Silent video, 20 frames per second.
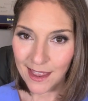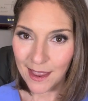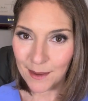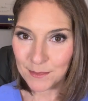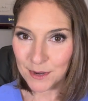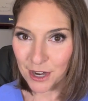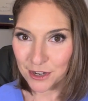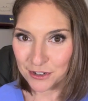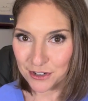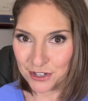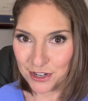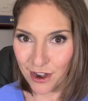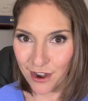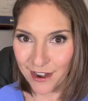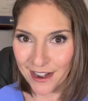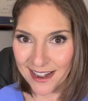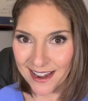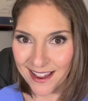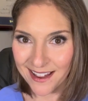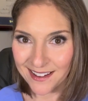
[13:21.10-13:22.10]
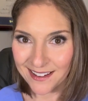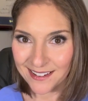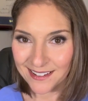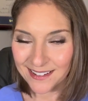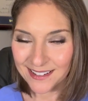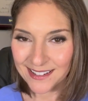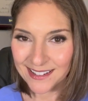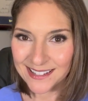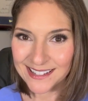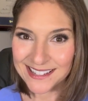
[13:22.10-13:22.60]
I'm Dr. Daria.
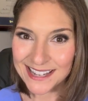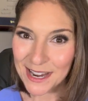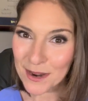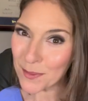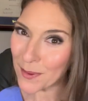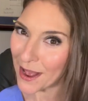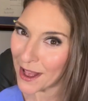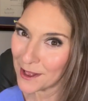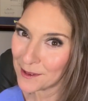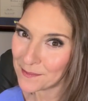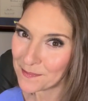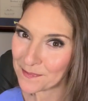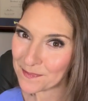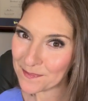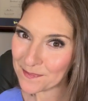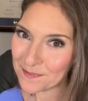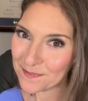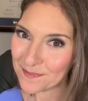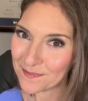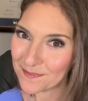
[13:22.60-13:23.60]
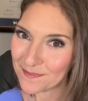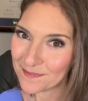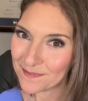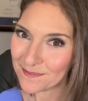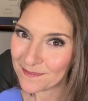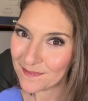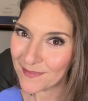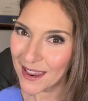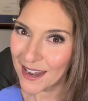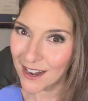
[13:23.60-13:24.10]
Stay well,
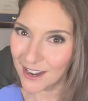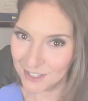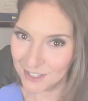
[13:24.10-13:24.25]
and